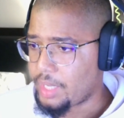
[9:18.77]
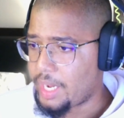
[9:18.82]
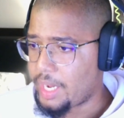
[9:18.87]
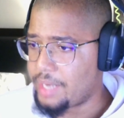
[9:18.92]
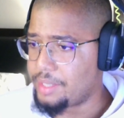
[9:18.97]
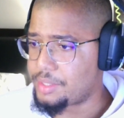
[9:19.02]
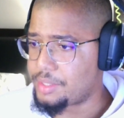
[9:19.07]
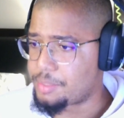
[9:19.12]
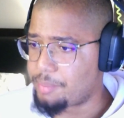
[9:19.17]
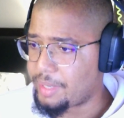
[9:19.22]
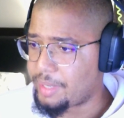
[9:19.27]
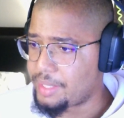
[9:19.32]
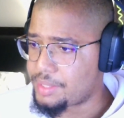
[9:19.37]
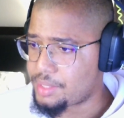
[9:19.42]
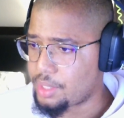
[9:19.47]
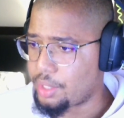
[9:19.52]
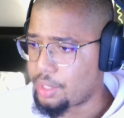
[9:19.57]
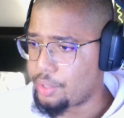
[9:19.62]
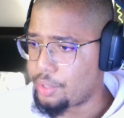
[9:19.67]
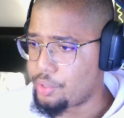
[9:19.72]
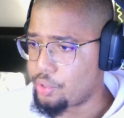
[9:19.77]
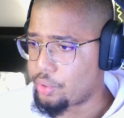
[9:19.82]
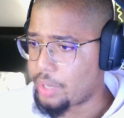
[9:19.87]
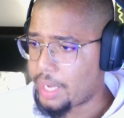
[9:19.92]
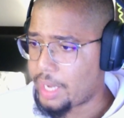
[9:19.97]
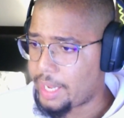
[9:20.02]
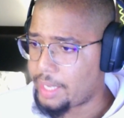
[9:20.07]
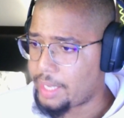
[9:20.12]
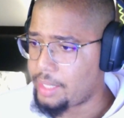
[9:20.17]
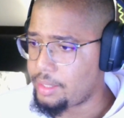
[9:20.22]
And it's based on your
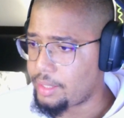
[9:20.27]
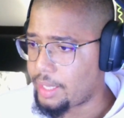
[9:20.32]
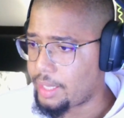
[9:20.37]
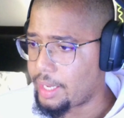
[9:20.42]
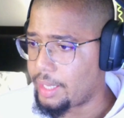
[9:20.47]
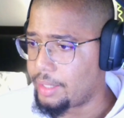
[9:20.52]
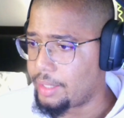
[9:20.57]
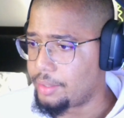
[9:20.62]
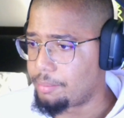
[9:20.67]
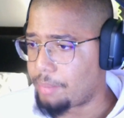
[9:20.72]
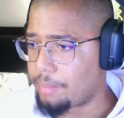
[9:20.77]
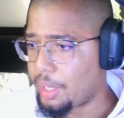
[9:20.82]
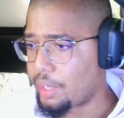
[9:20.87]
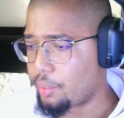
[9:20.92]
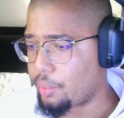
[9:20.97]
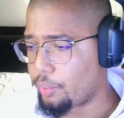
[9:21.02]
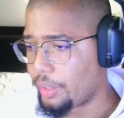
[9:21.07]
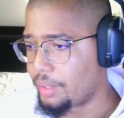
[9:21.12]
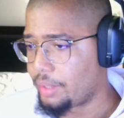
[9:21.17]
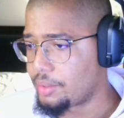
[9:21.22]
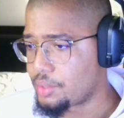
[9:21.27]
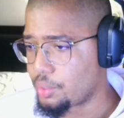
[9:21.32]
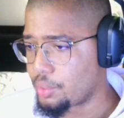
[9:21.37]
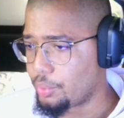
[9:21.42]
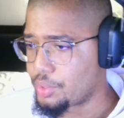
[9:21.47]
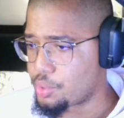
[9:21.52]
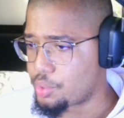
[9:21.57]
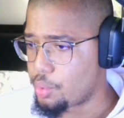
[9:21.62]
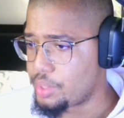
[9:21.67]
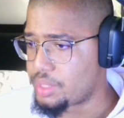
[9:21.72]
height and body weight. So
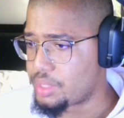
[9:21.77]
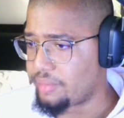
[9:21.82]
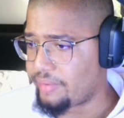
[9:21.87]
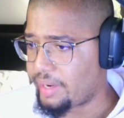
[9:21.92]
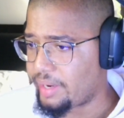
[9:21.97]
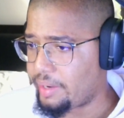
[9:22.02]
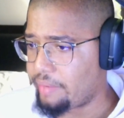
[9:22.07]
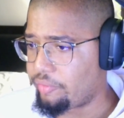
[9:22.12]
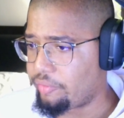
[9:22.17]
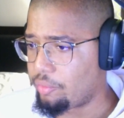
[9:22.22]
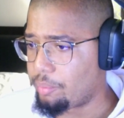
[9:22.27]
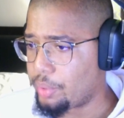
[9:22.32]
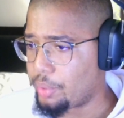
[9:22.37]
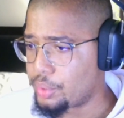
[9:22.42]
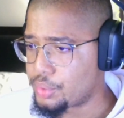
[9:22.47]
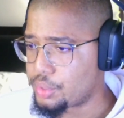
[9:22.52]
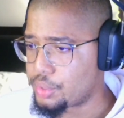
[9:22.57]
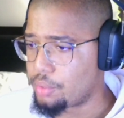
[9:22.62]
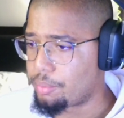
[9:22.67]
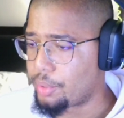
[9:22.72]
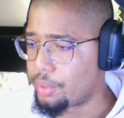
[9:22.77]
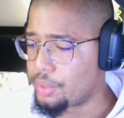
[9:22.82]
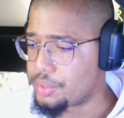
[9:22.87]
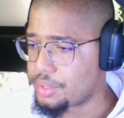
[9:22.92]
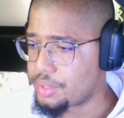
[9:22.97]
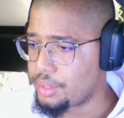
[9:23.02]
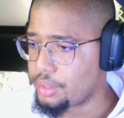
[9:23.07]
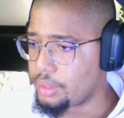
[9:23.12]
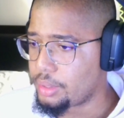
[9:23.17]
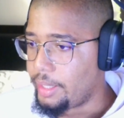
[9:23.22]
it's going to vary from person to
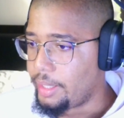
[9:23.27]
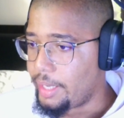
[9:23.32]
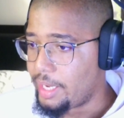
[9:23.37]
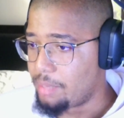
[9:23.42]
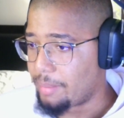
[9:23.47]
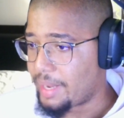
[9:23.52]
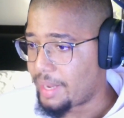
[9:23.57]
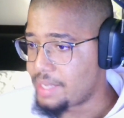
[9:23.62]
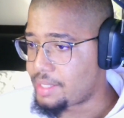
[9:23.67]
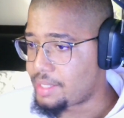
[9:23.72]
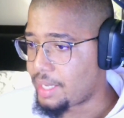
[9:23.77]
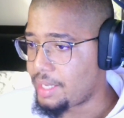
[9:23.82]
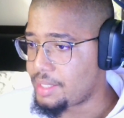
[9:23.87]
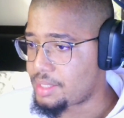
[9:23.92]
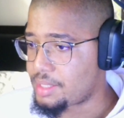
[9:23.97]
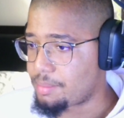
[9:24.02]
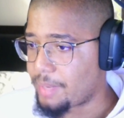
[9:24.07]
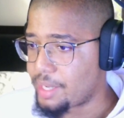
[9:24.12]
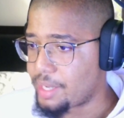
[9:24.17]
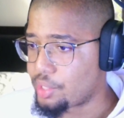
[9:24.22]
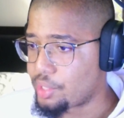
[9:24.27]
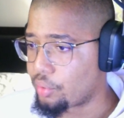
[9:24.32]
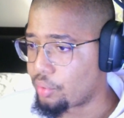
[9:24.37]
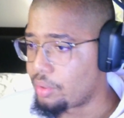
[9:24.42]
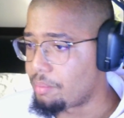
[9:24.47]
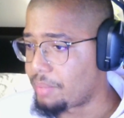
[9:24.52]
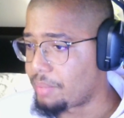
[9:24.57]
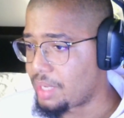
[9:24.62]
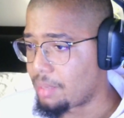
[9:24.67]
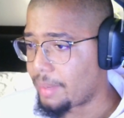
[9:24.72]
person. In my case, my
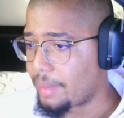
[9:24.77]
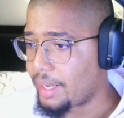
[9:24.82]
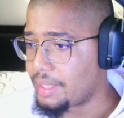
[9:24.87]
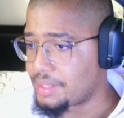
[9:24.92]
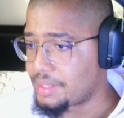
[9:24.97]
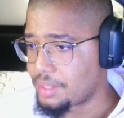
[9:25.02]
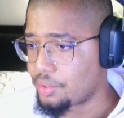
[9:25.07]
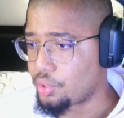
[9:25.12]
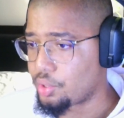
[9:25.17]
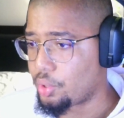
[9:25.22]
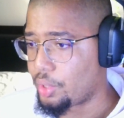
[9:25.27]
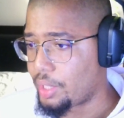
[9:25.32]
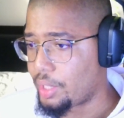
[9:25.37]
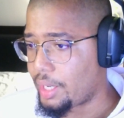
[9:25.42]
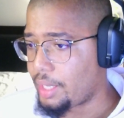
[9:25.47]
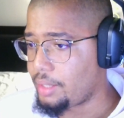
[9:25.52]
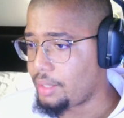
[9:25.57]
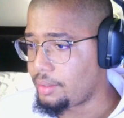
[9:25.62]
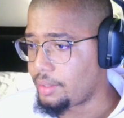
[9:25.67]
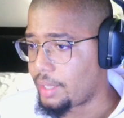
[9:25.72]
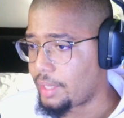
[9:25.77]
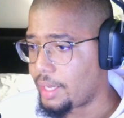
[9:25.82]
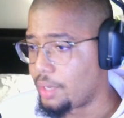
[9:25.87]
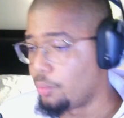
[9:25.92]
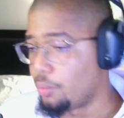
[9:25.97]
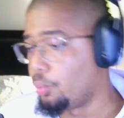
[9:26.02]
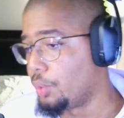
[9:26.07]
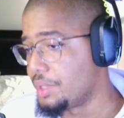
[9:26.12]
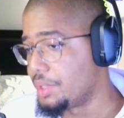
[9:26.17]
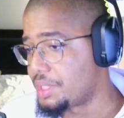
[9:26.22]
current BMI is at 38, and
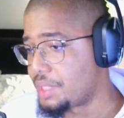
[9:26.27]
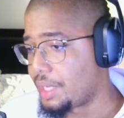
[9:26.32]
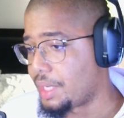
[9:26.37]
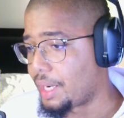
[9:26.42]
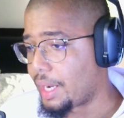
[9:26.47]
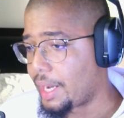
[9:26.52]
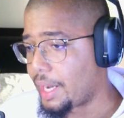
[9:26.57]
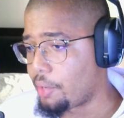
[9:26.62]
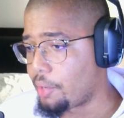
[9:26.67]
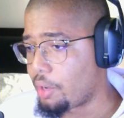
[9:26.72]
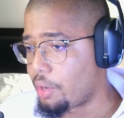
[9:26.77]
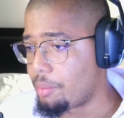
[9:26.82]
it was sitting higher.